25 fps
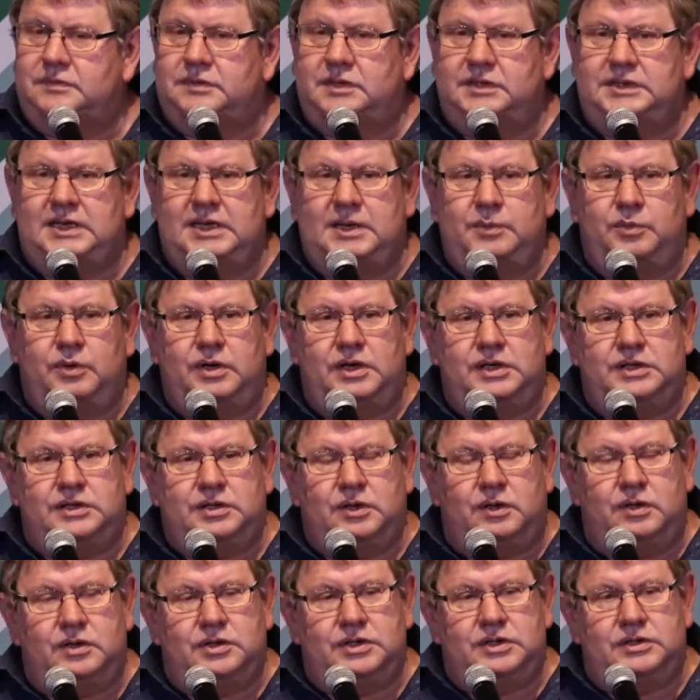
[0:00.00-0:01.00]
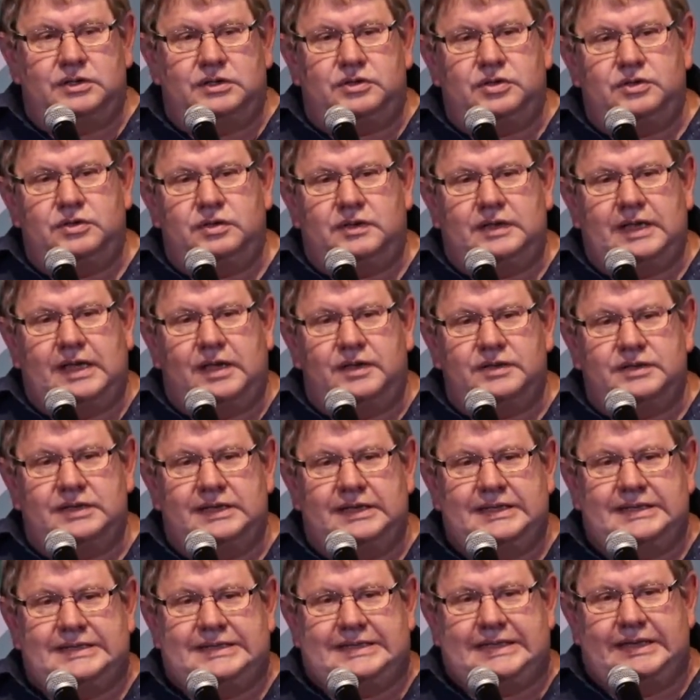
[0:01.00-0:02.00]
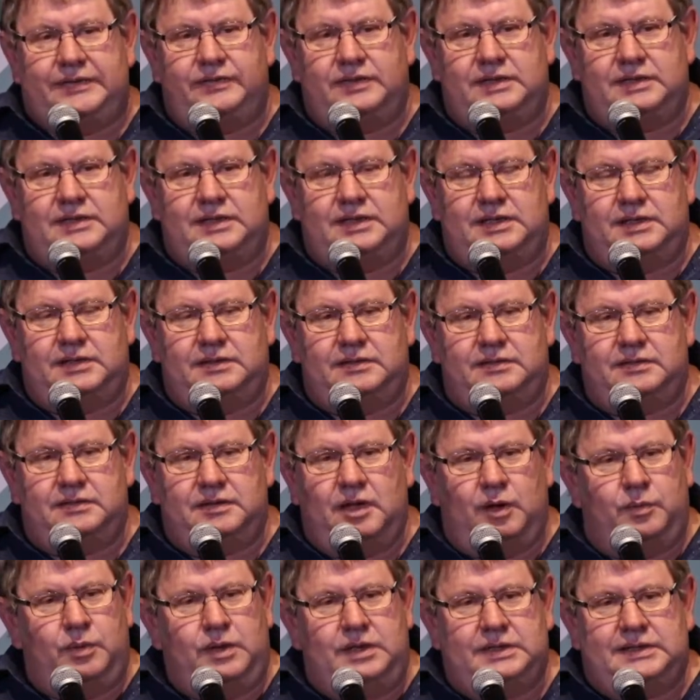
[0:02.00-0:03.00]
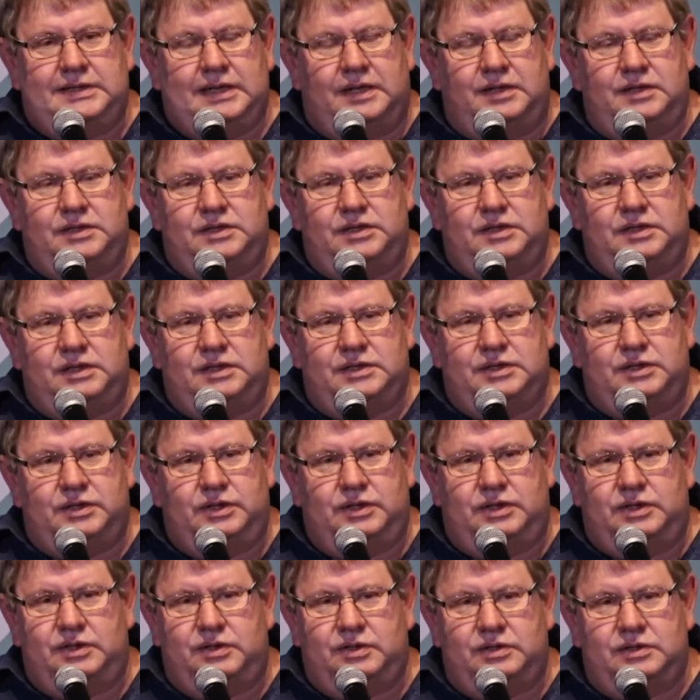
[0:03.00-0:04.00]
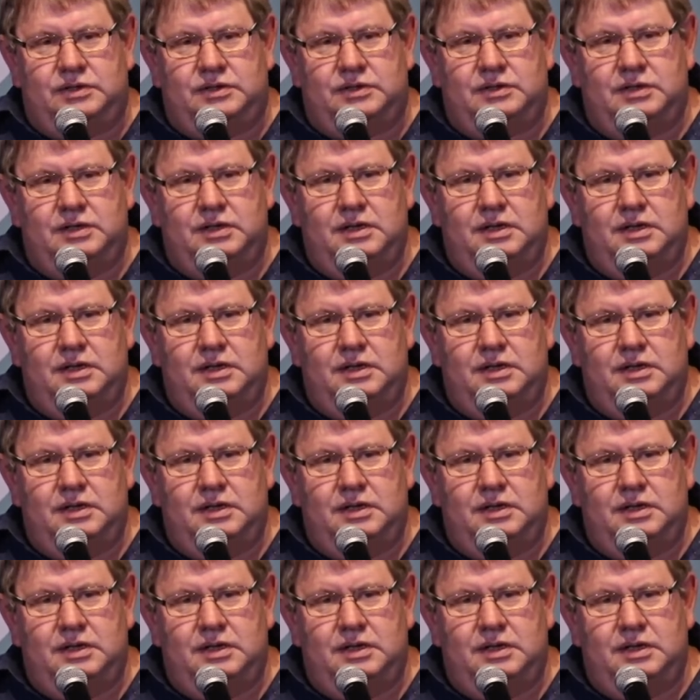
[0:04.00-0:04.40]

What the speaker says: Has anybody told you 2017? Nobody tells you this good news.